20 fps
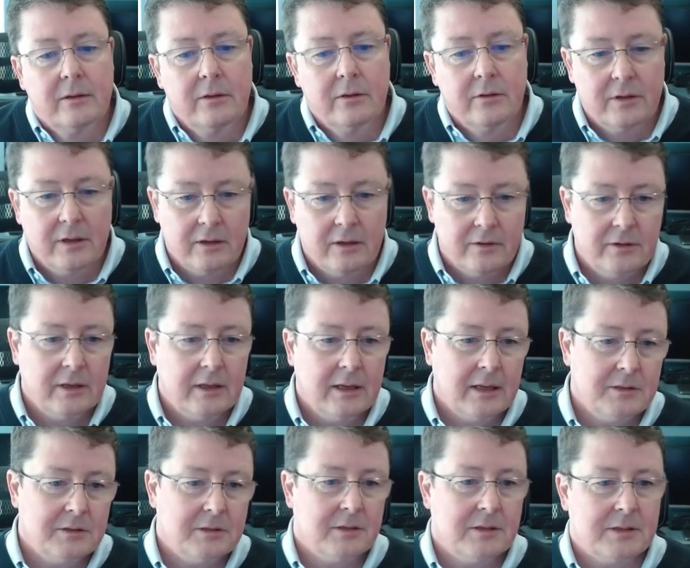utility
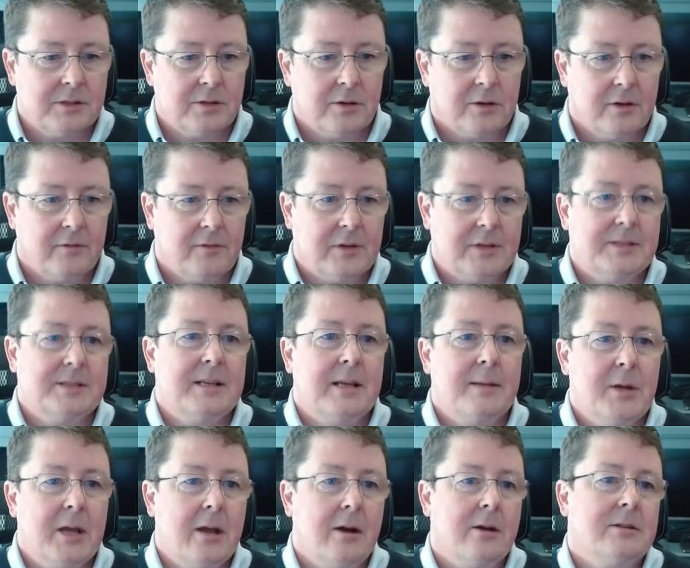get to this sort of a
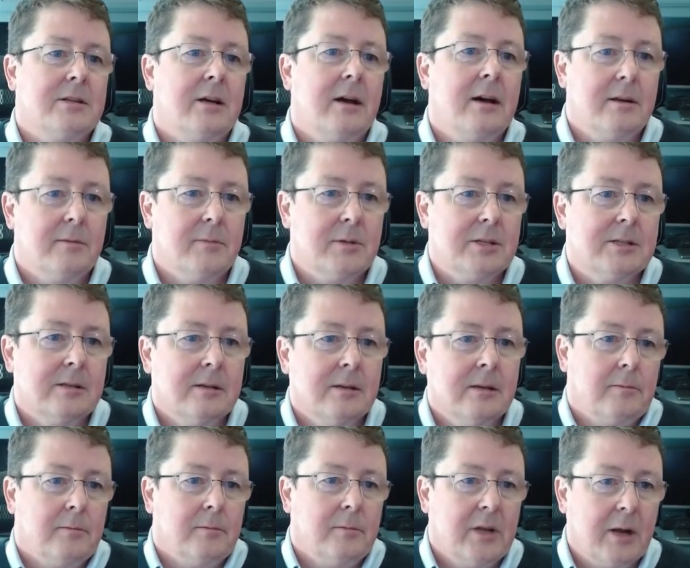semi-autonomous
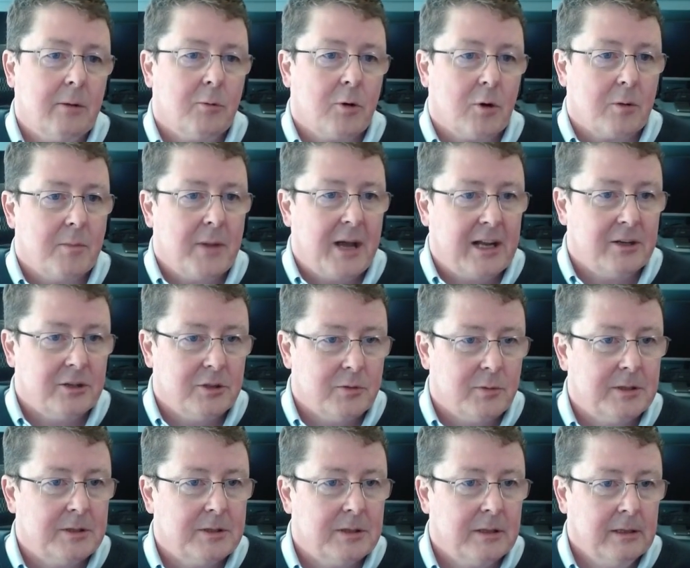network
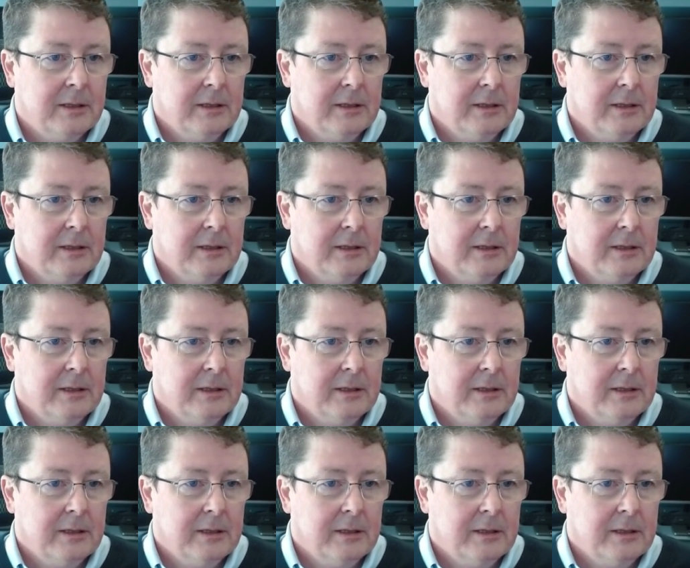management,